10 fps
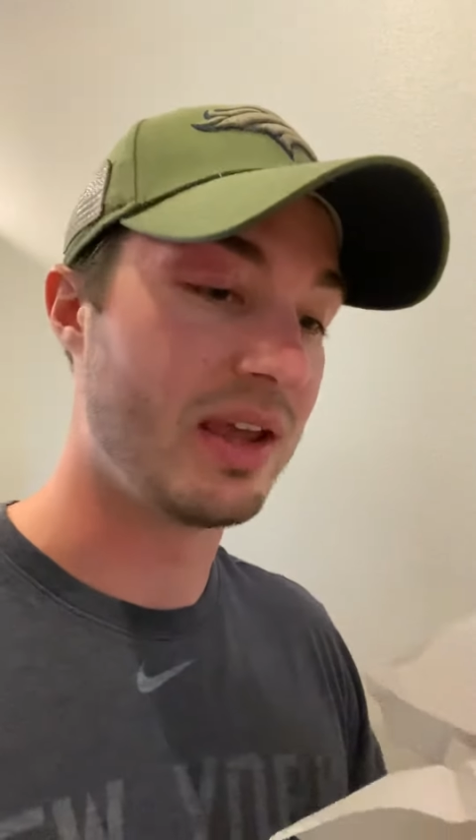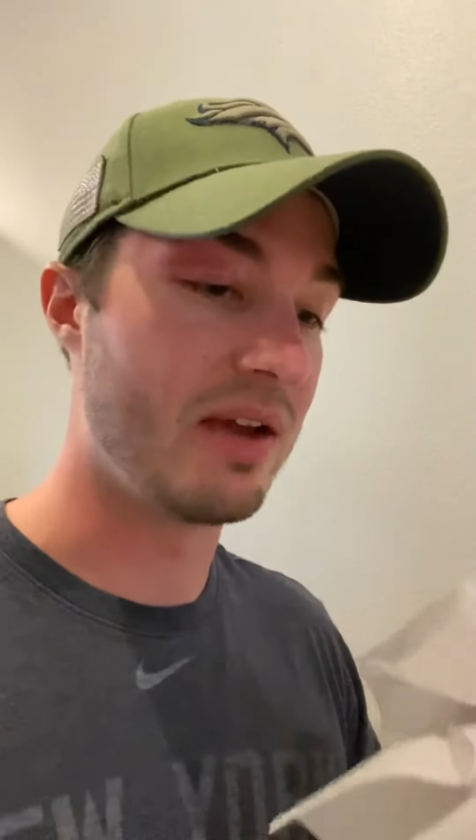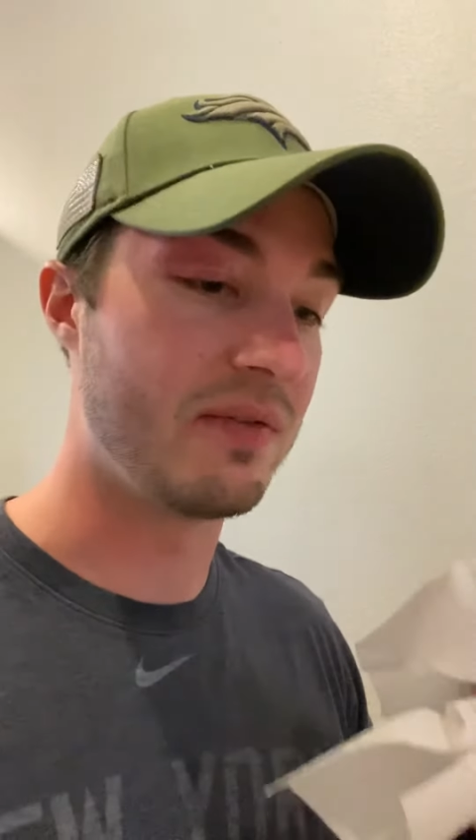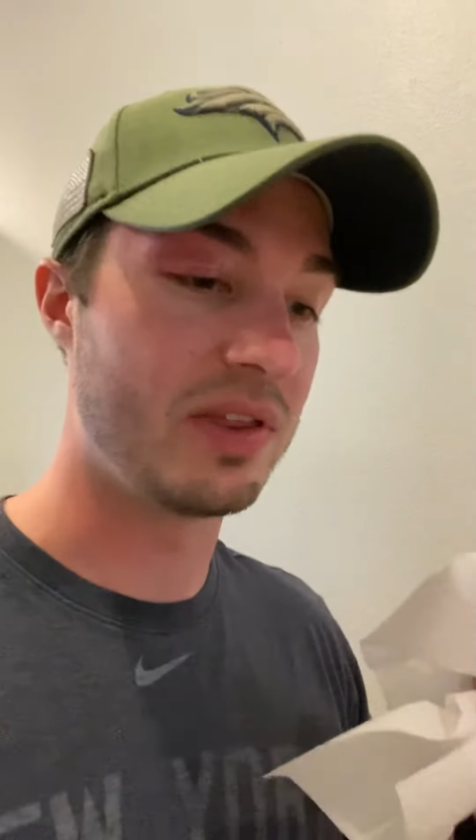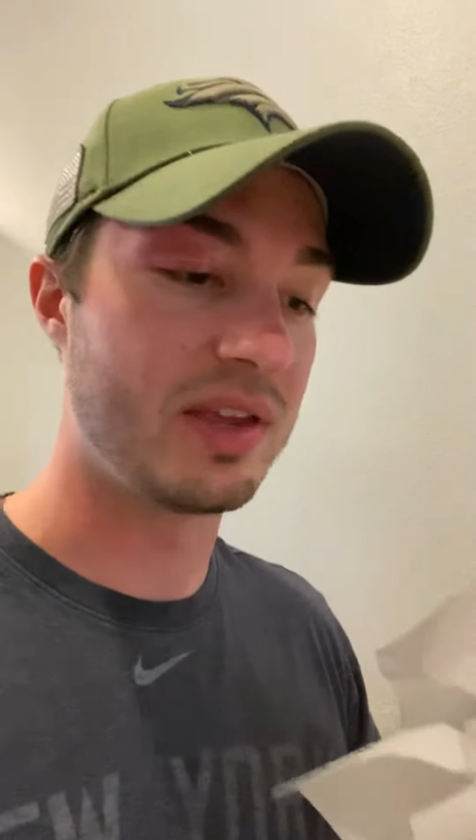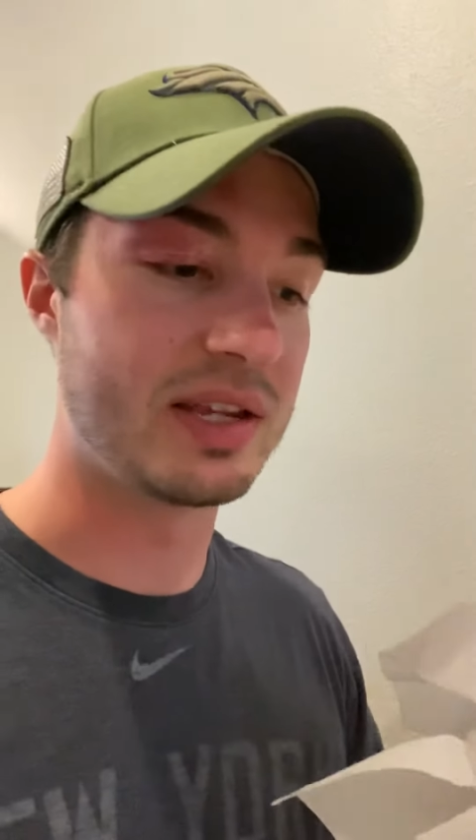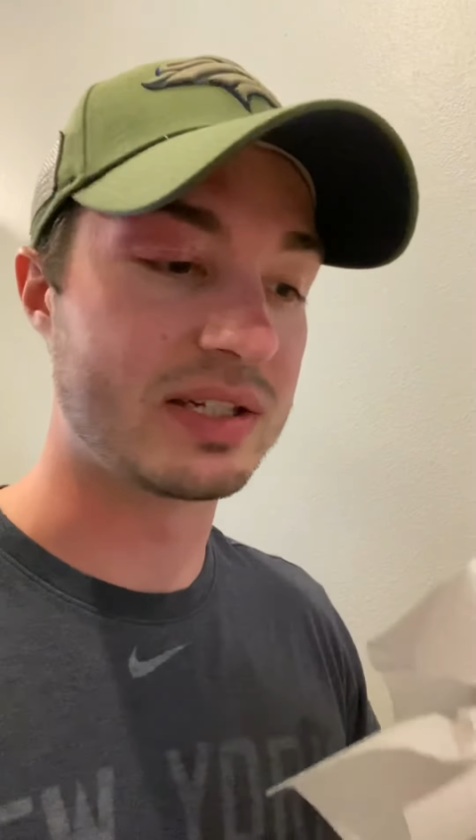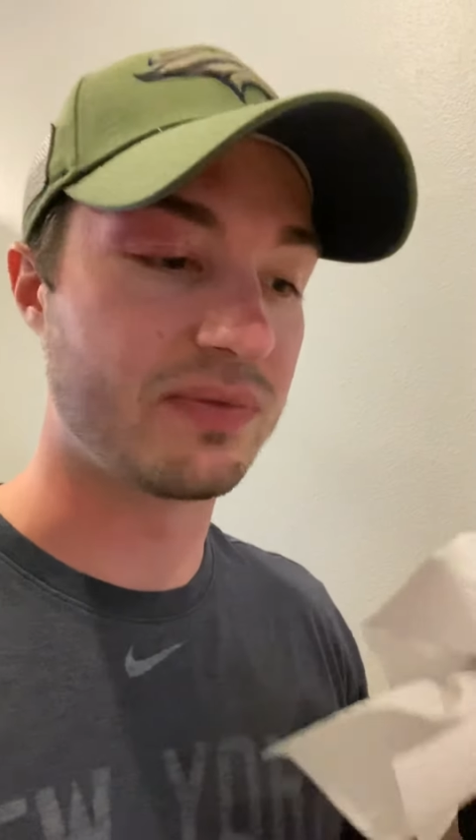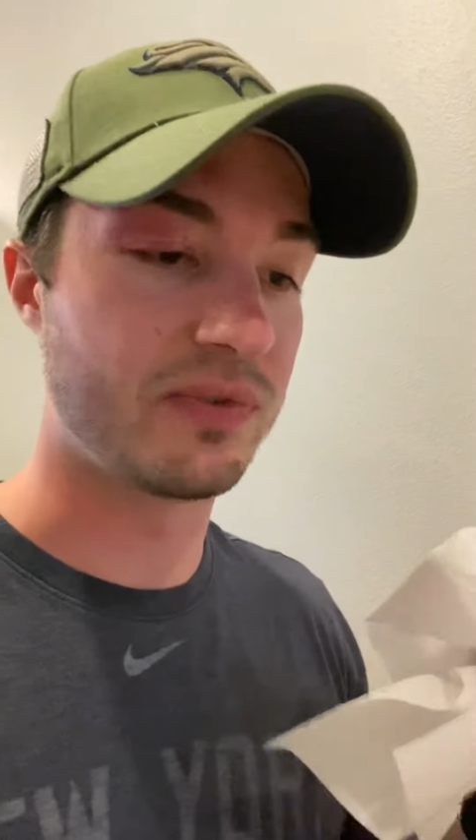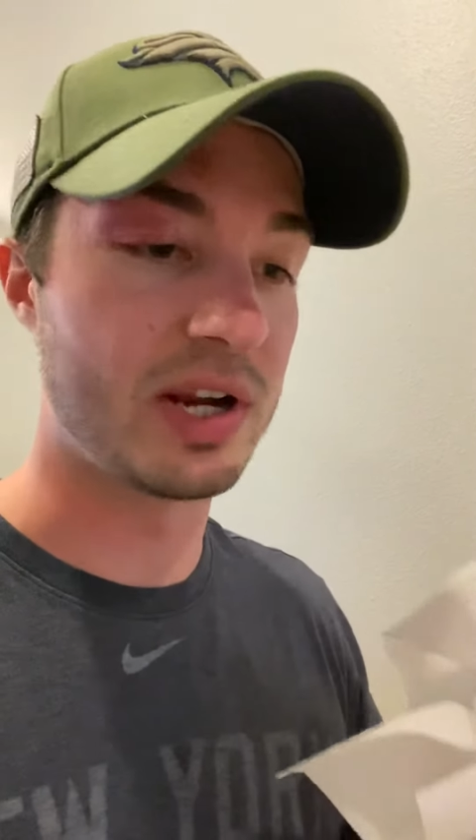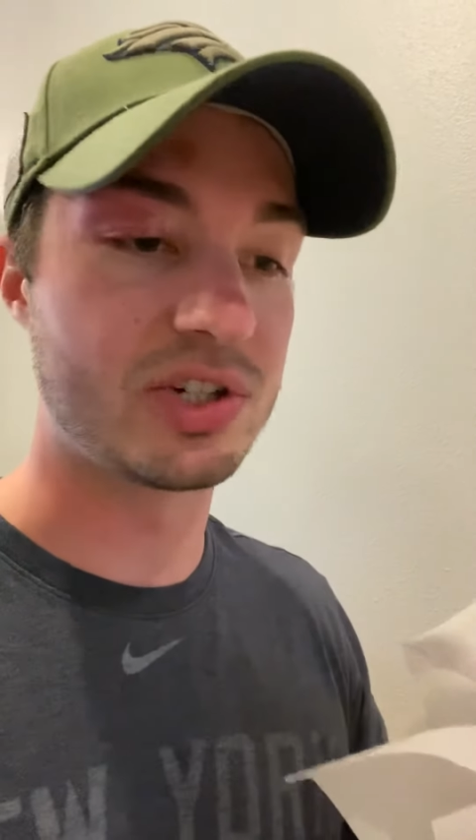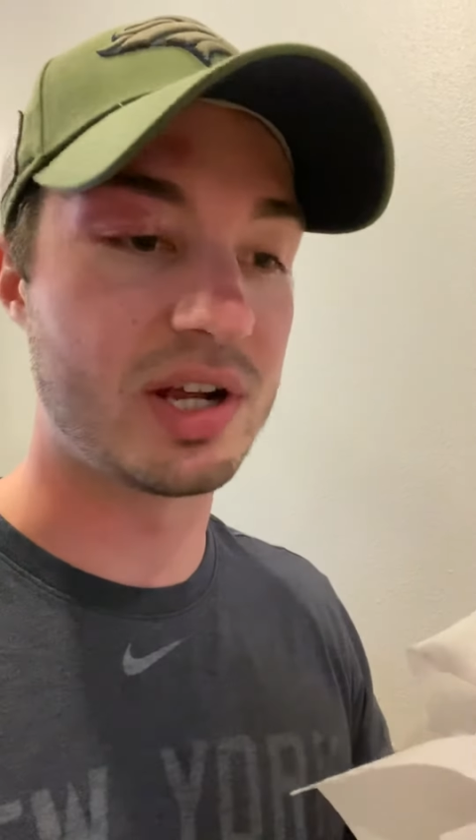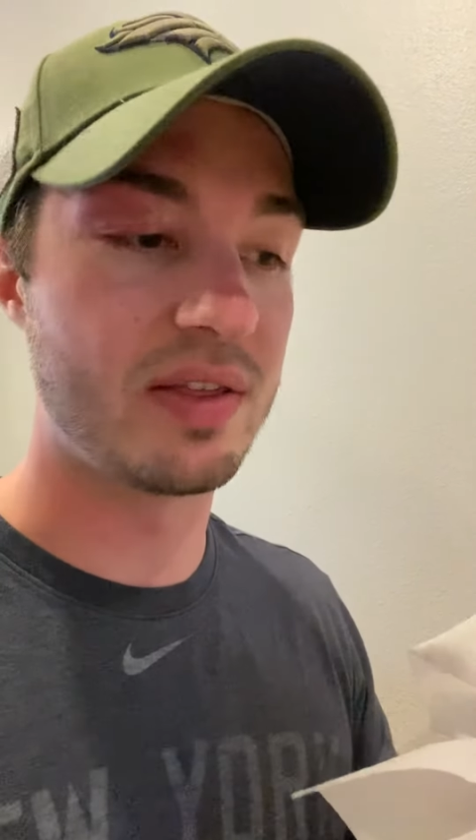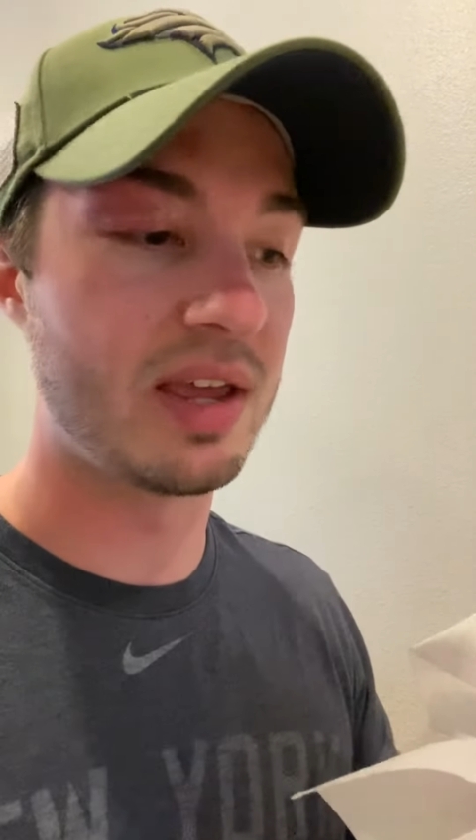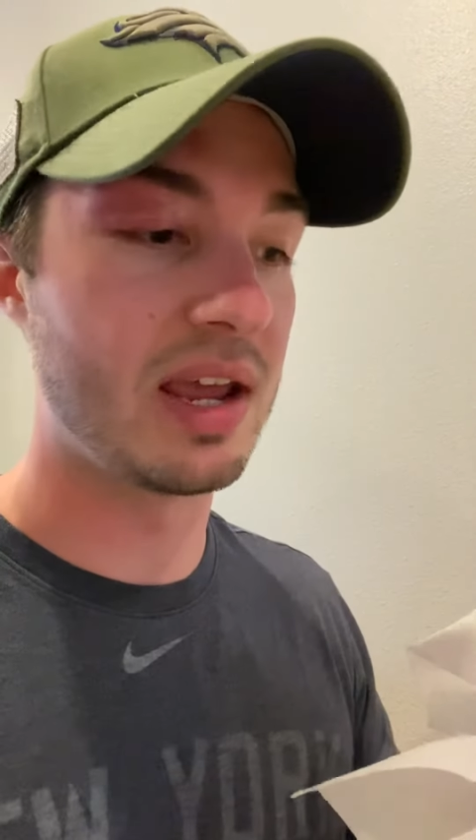Everything is fresh
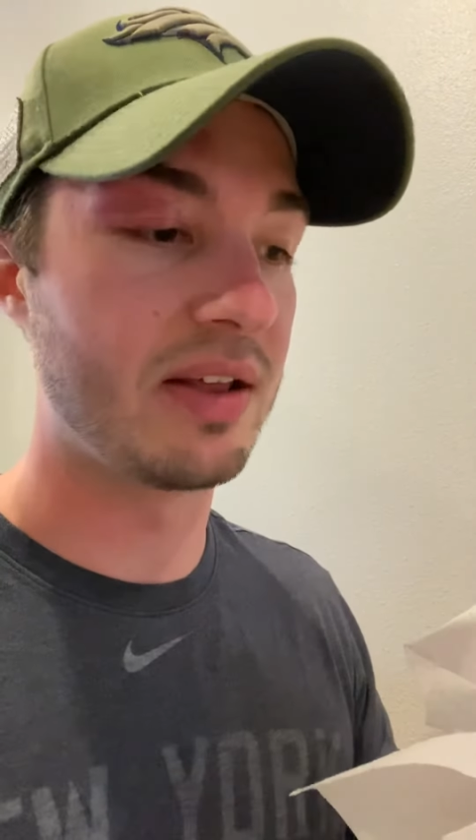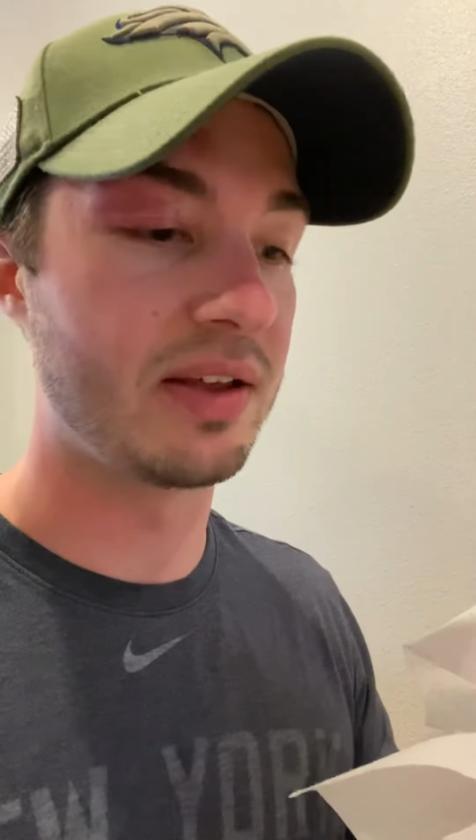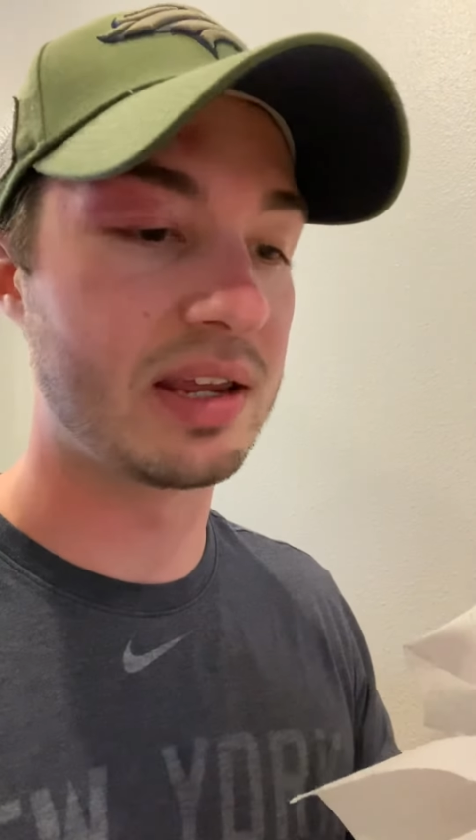on that.